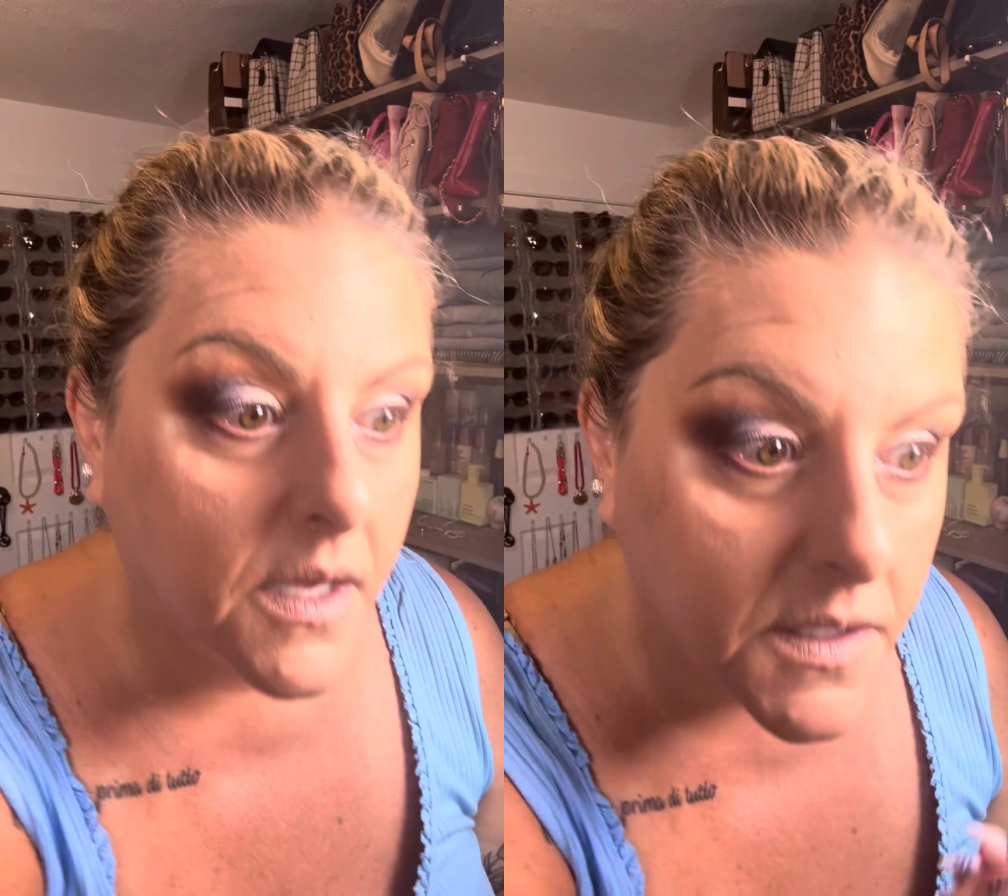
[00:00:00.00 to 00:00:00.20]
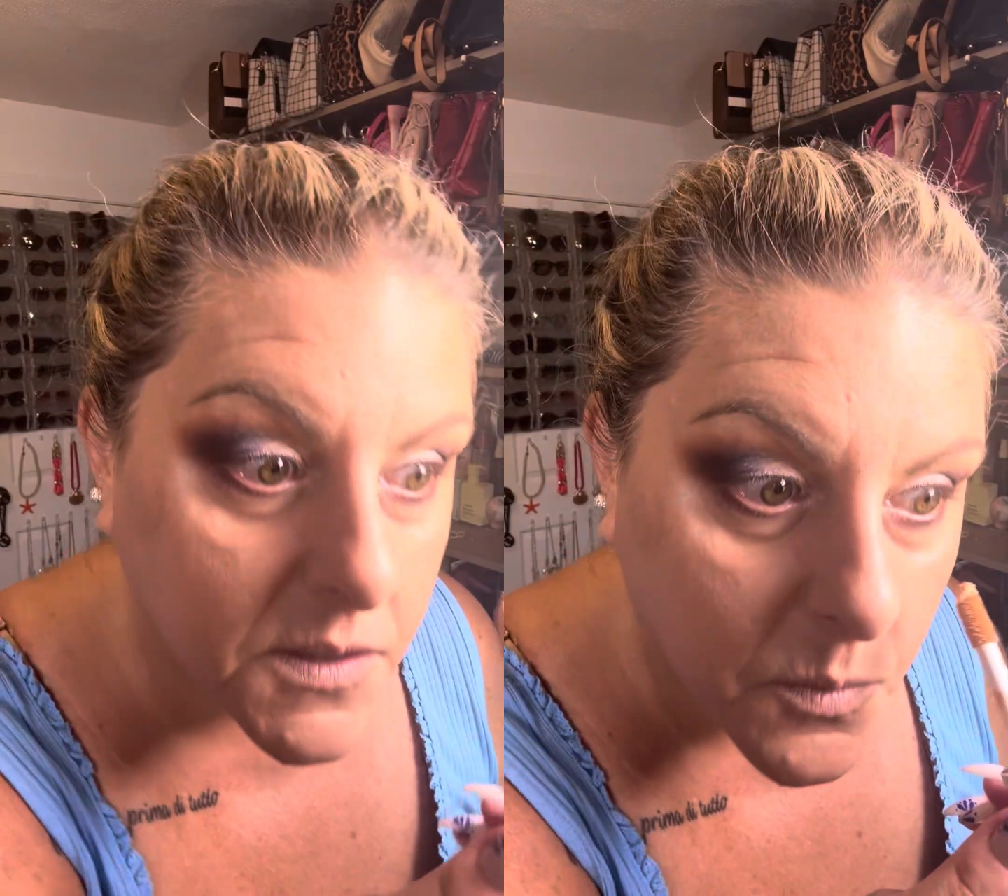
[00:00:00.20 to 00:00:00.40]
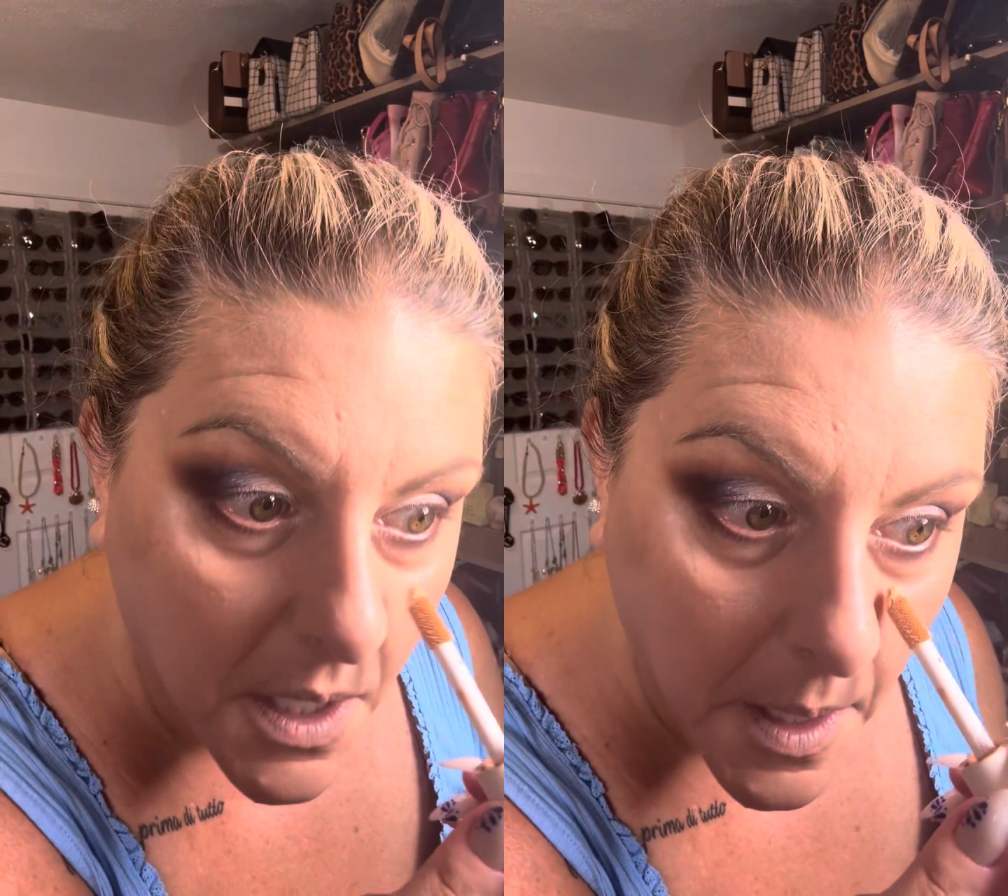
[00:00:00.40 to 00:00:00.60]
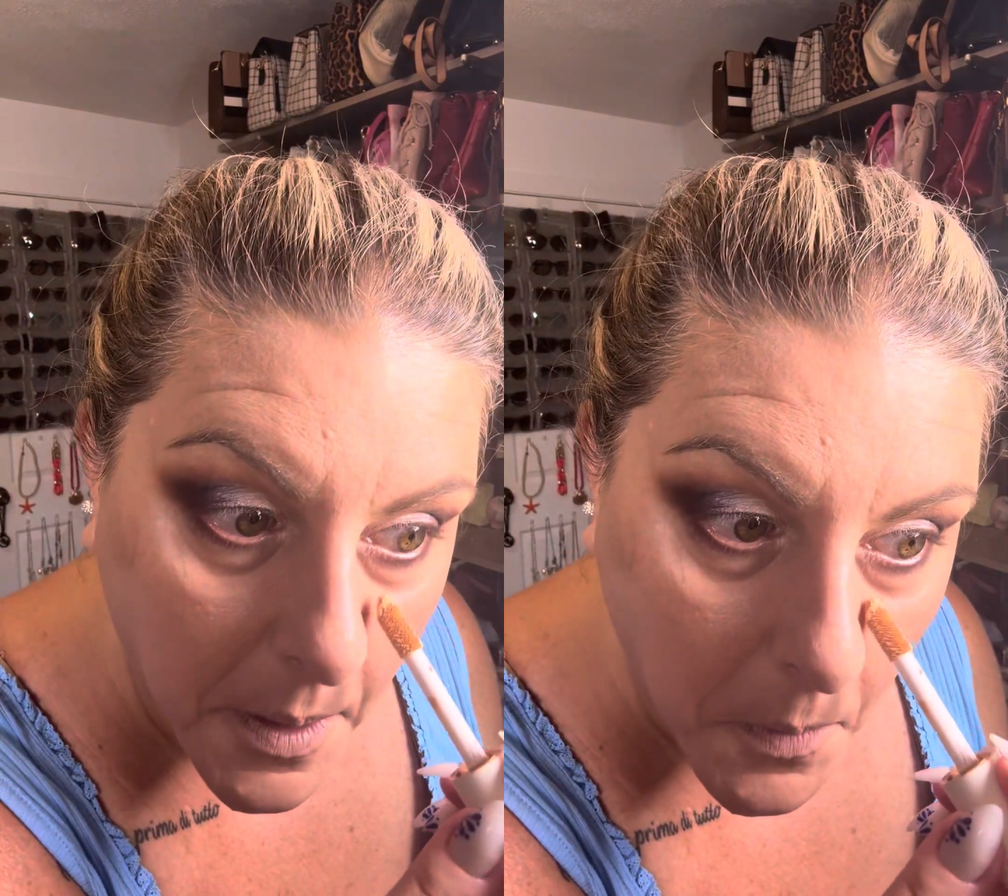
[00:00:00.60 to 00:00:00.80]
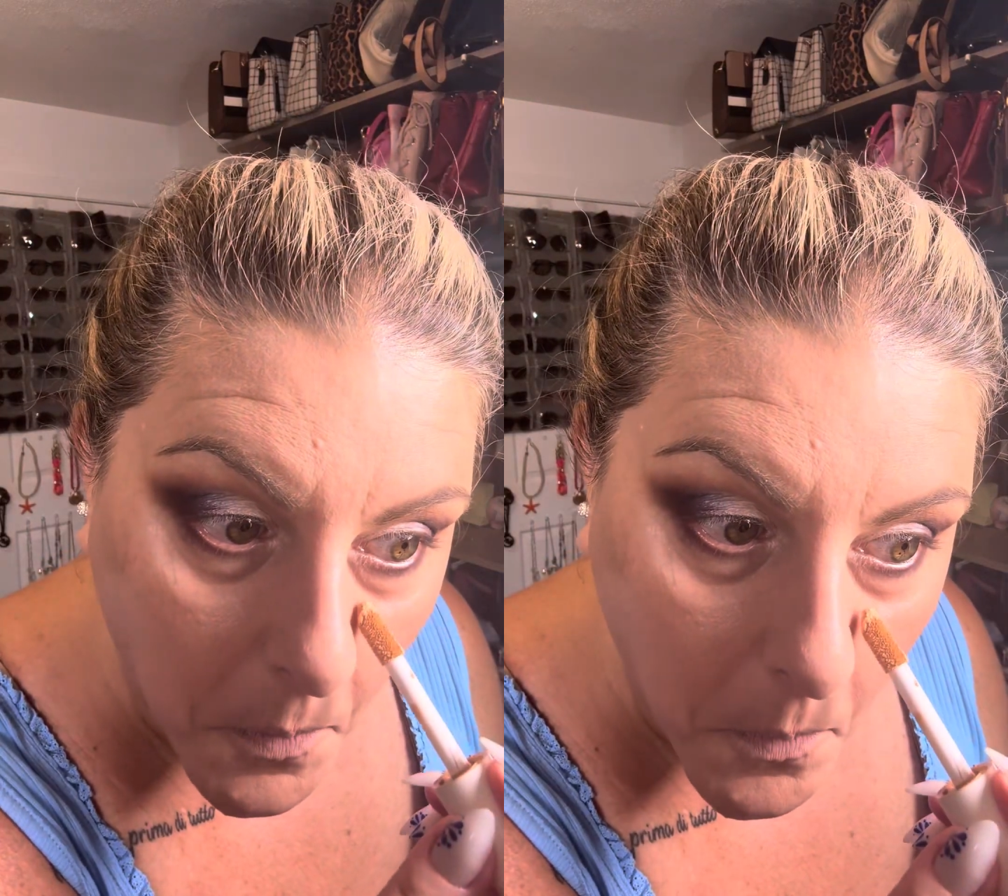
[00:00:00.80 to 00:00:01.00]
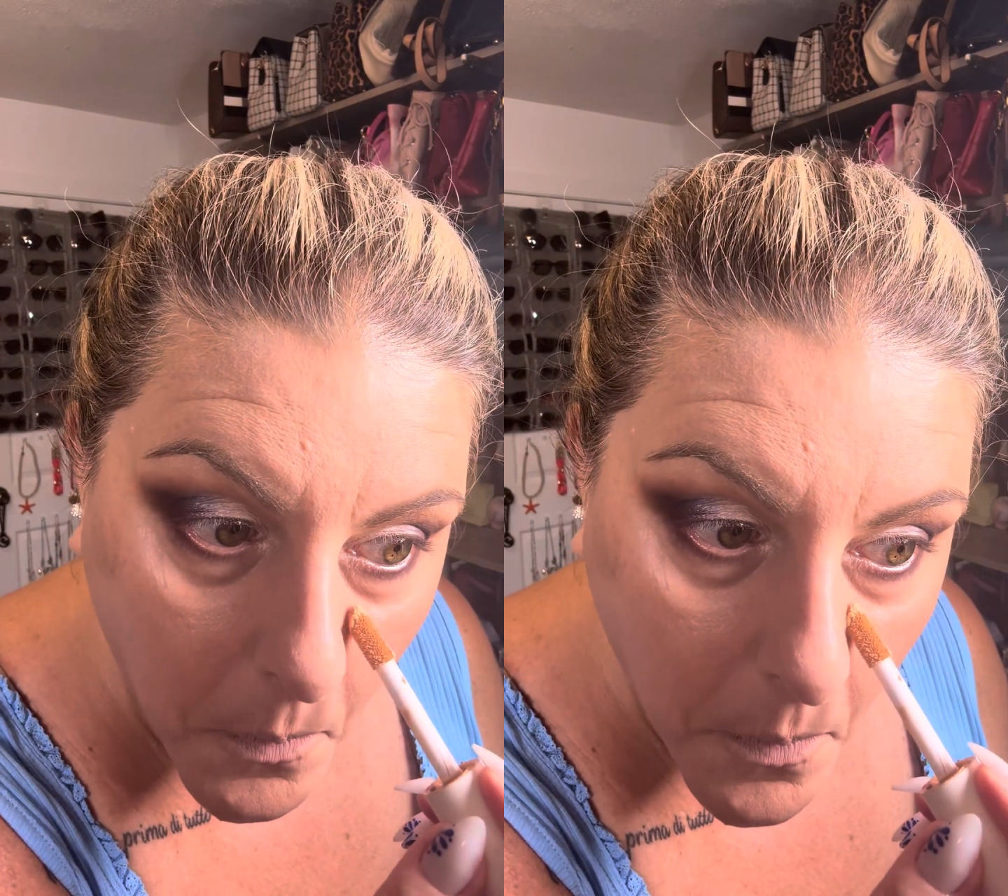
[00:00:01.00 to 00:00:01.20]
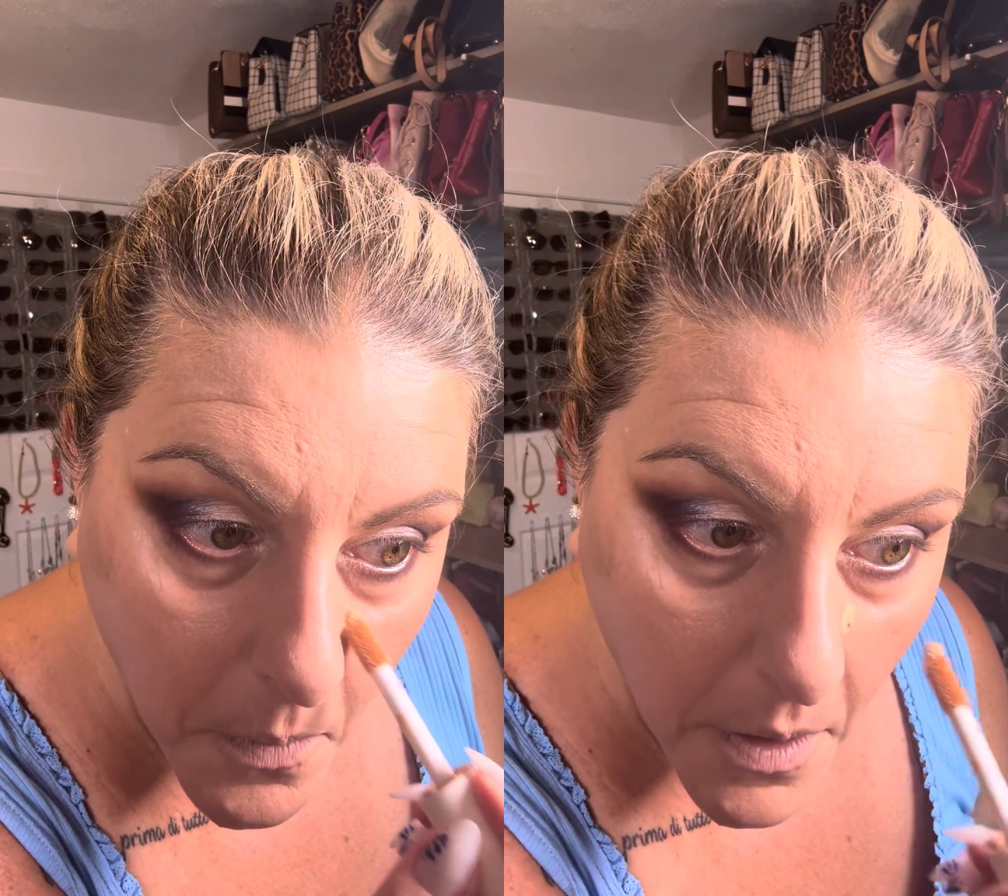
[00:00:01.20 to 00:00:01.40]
is what I do